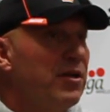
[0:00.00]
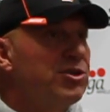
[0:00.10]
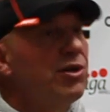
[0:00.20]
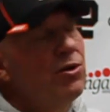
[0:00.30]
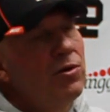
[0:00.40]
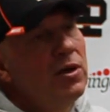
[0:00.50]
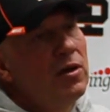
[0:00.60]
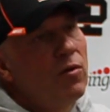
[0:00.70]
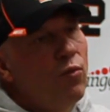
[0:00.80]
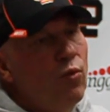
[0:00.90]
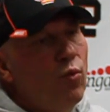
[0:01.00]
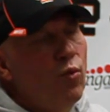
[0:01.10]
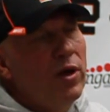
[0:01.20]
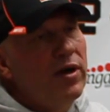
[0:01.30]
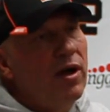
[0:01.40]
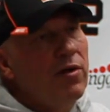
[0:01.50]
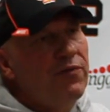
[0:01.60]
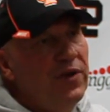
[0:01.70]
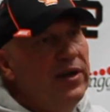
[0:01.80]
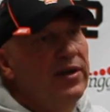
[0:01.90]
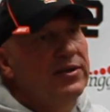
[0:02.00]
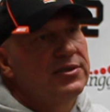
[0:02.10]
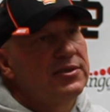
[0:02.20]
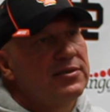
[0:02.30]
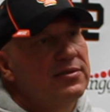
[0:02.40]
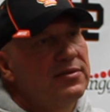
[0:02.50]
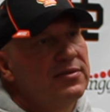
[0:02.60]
So what our fans,